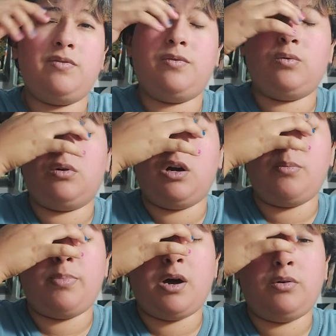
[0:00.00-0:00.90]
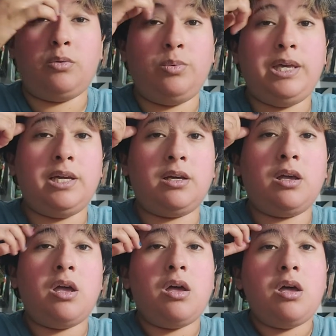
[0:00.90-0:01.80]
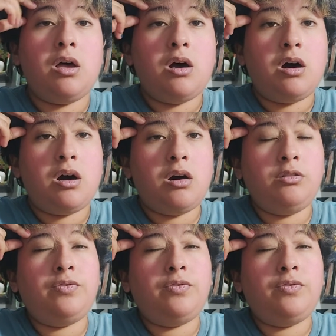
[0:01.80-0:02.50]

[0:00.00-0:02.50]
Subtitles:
for about a week, on